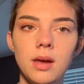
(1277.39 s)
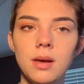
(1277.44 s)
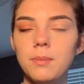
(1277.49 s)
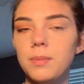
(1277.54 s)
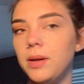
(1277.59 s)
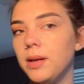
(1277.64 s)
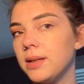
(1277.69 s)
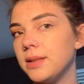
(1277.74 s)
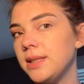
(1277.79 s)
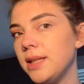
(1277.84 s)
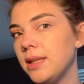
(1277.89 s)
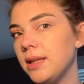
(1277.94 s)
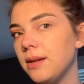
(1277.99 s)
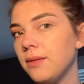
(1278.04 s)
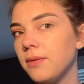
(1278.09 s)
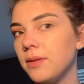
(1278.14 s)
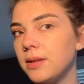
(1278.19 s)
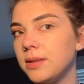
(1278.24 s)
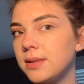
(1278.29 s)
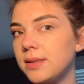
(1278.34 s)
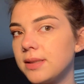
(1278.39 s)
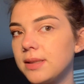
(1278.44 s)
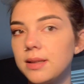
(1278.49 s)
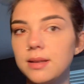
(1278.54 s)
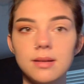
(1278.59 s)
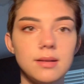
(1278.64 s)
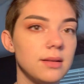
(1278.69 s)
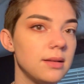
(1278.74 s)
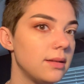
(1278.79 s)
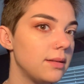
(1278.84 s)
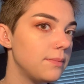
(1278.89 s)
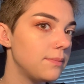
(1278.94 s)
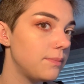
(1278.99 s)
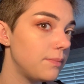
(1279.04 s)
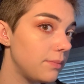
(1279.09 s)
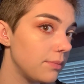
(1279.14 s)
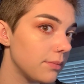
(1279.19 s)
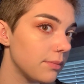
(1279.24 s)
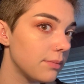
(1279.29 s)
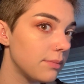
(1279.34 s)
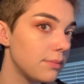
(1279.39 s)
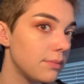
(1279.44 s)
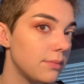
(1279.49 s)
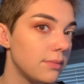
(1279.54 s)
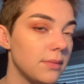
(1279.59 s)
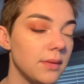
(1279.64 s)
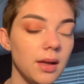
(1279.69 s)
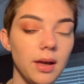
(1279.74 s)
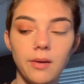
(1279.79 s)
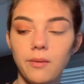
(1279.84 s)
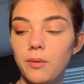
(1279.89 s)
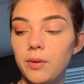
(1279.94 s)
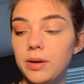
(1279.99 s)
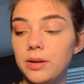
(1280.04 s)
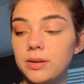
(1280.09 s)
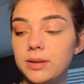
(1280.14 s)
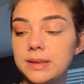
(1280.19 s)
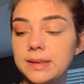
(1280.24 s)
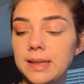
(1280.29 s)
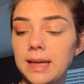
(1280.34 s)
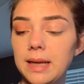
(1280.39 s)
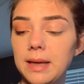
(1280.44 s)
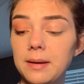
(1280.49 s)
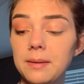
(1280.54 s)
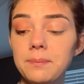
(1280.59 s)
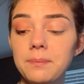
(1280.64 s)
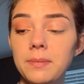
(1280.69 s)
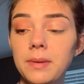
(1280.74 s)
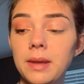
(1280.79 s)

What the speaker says: But you can see the difference of what it looks like.